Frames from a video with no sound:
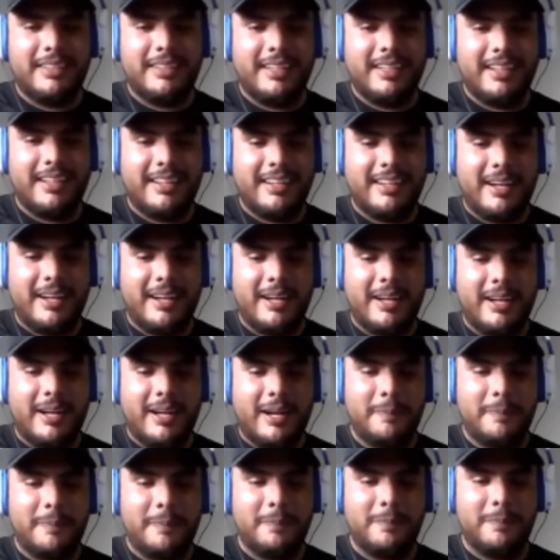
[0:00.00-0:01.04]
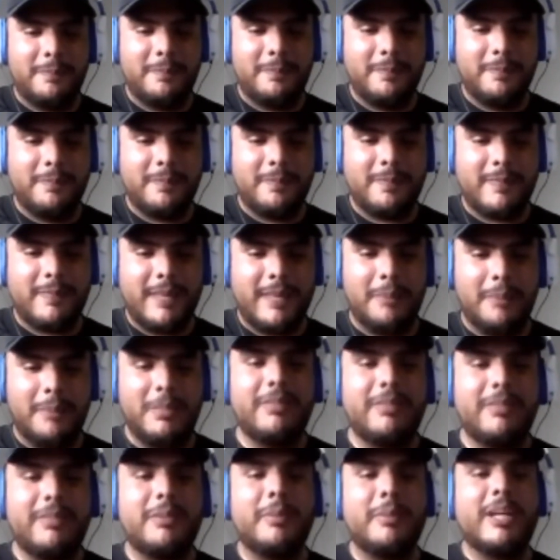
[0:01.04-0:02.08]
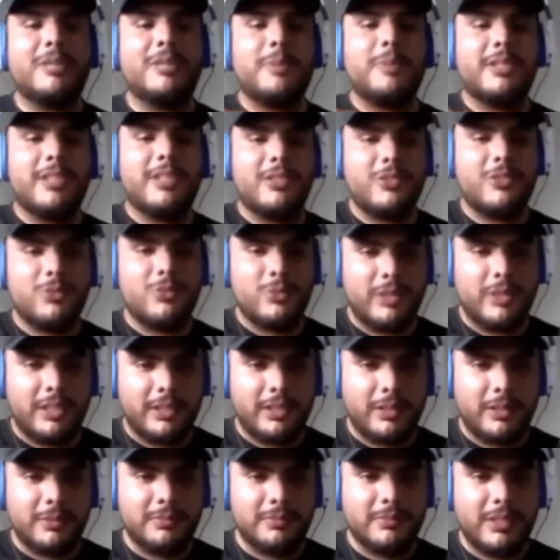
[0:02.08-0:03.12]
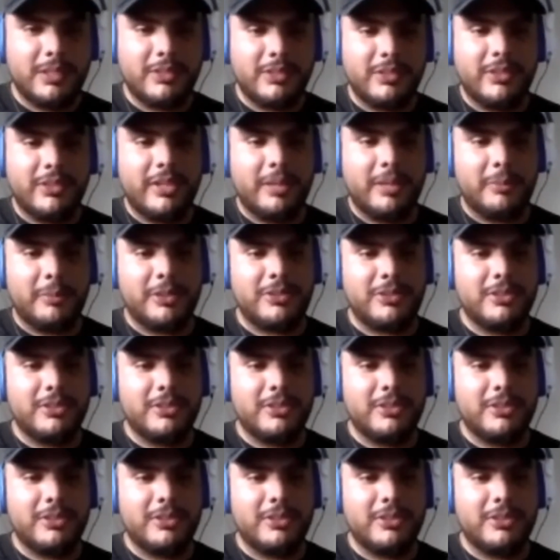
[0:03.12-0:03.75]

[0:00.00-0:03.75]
I'm leaving my expectations really low. I'll tell you that much.